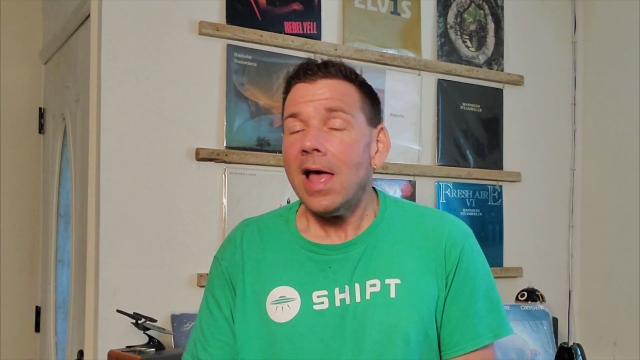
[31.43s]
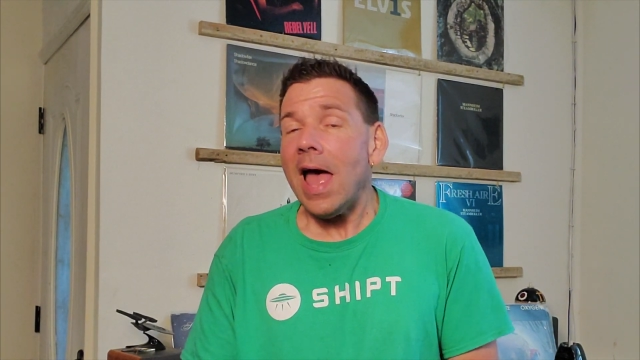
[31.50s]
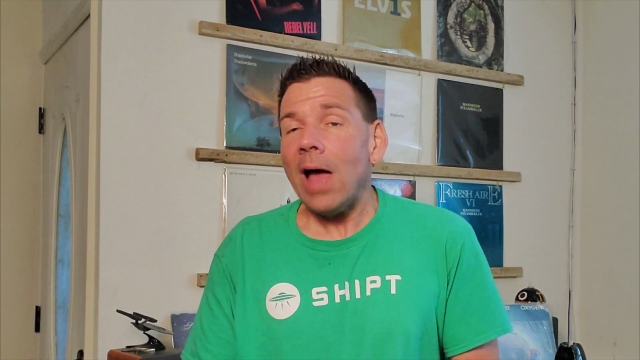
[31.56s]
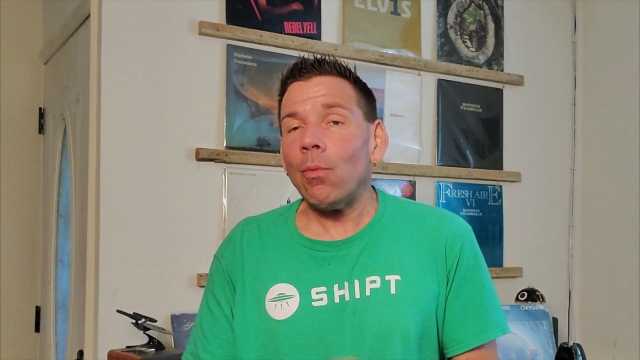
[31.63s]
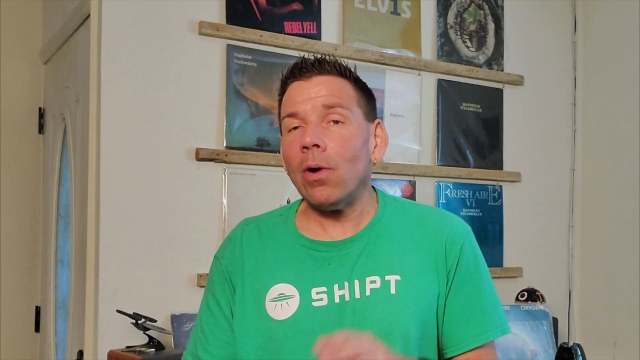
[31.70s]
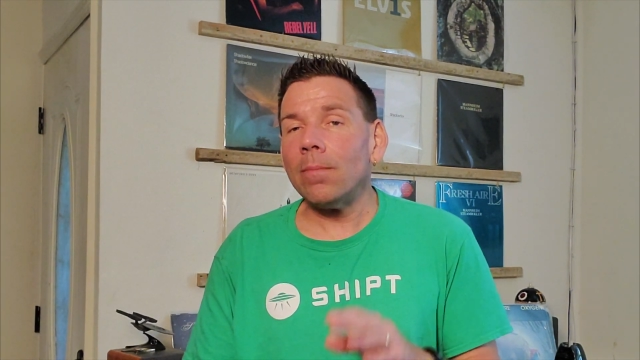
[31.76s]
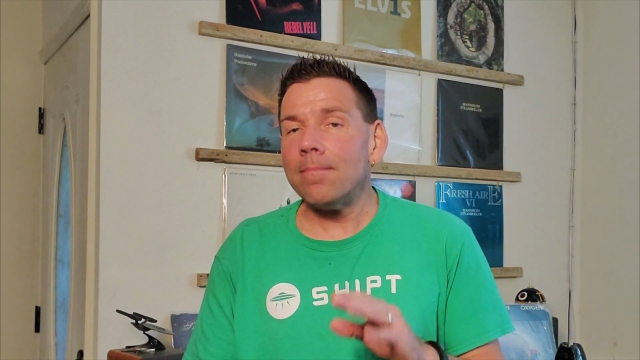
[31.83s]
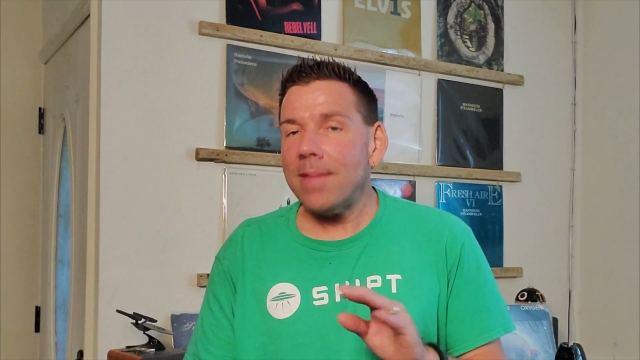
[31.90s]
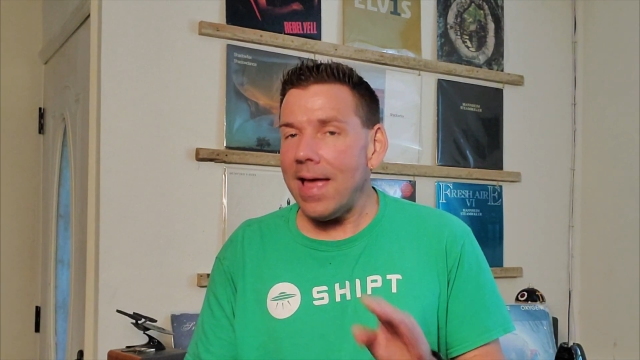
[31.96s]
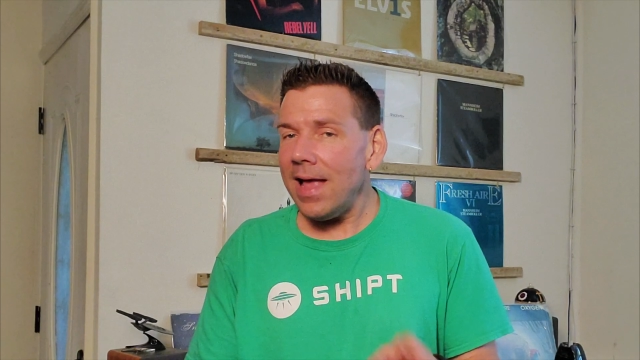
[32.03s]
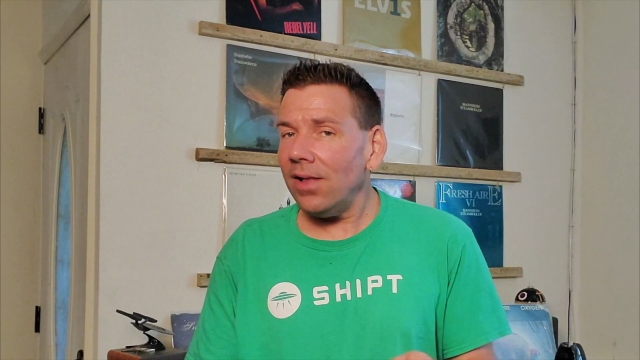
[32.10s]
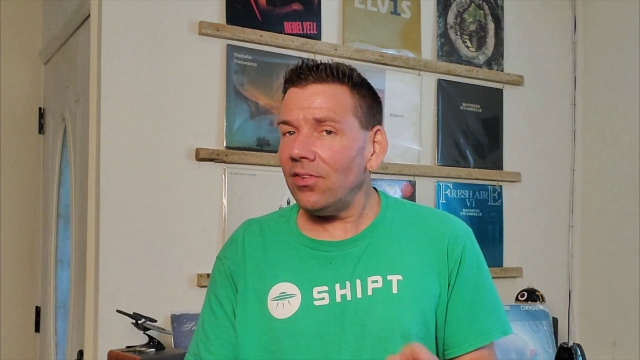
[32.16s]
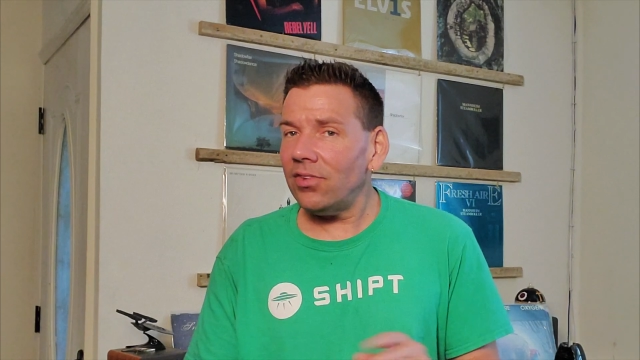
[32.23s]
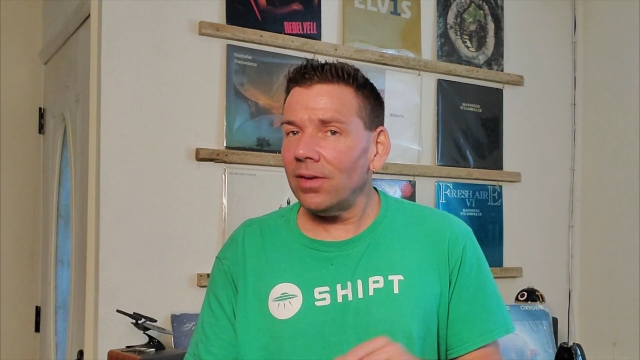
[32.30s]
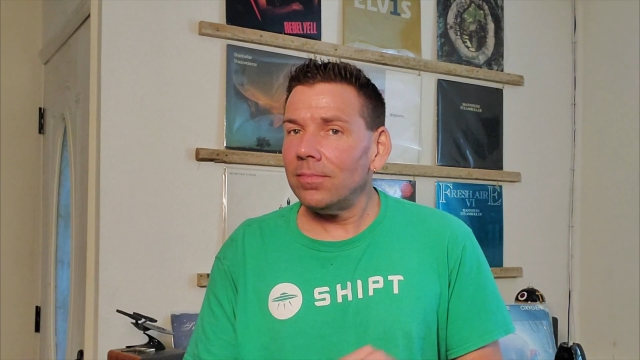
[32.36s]
And what
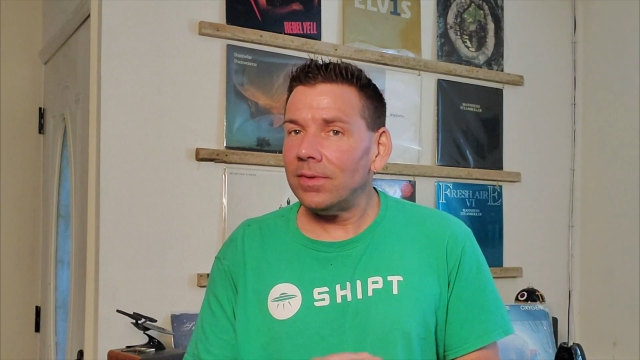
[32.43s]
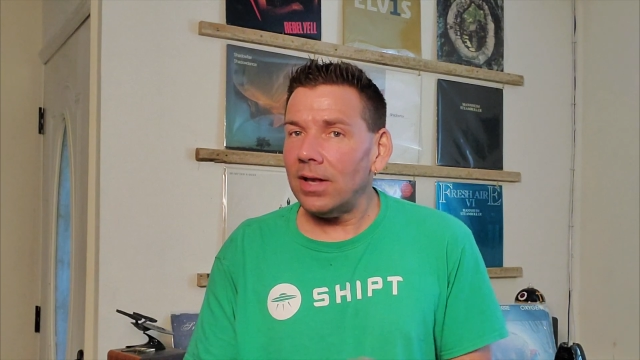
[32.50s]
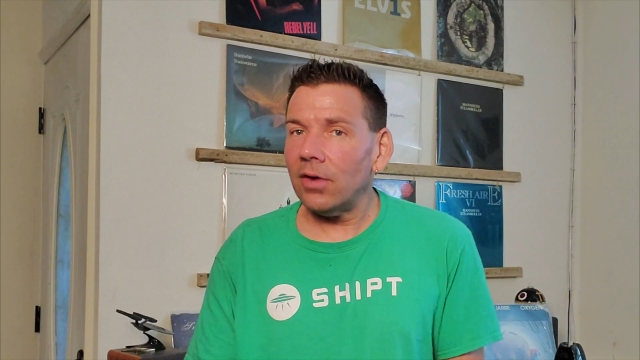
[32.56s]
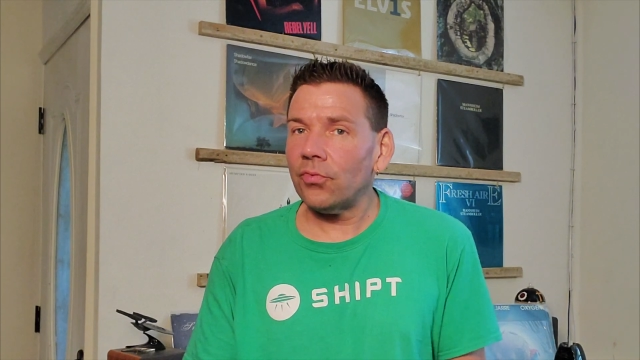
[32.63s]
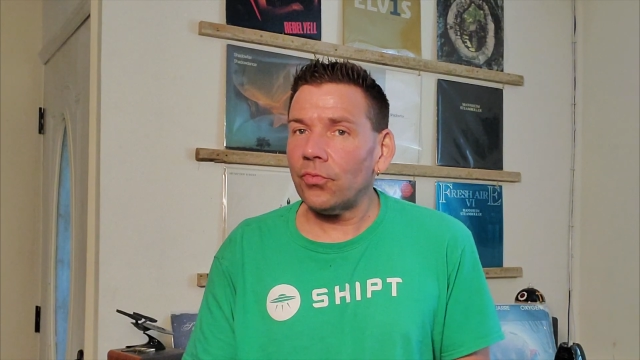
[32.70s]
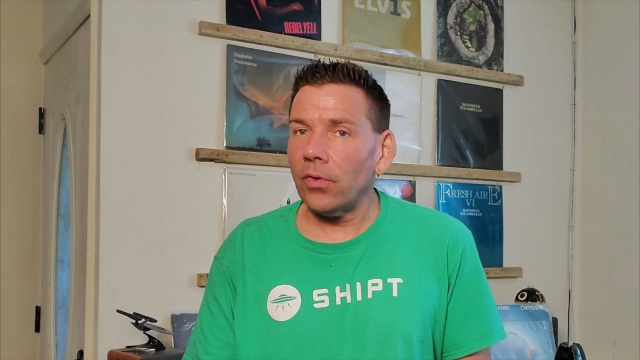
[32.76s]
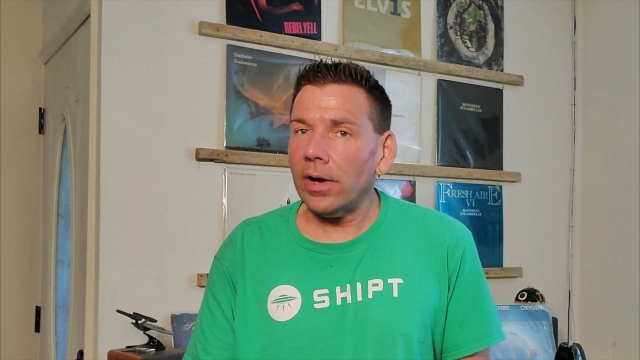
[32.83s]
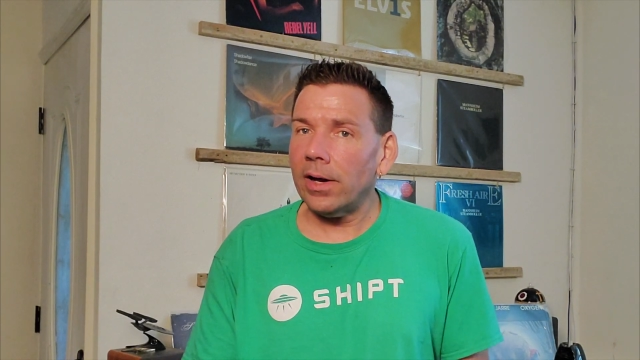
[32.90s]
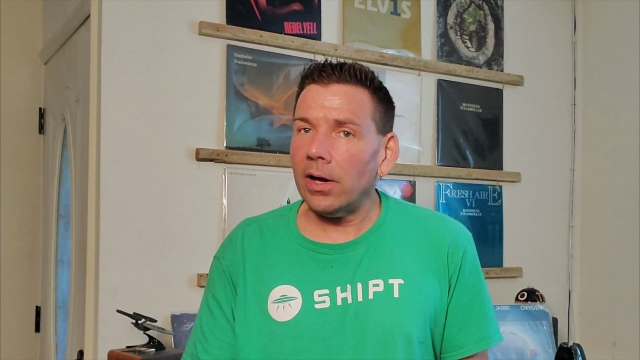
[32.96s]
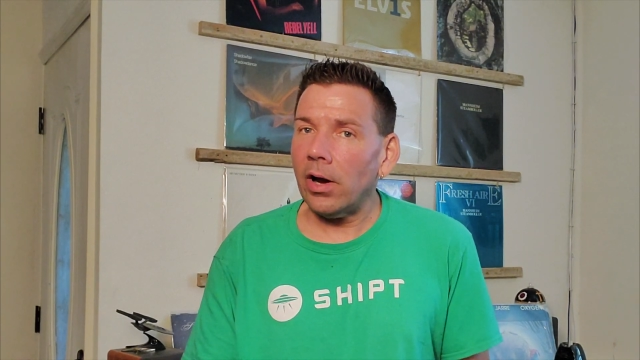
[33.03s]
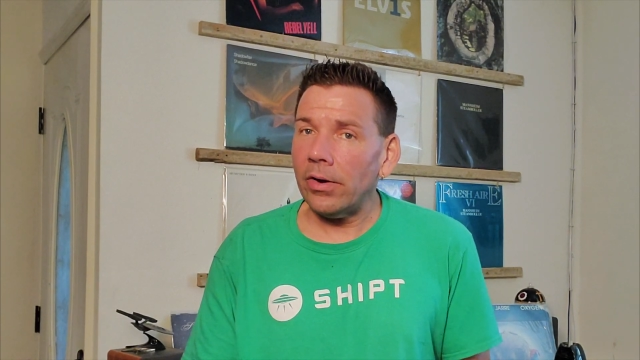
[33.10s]
makes them different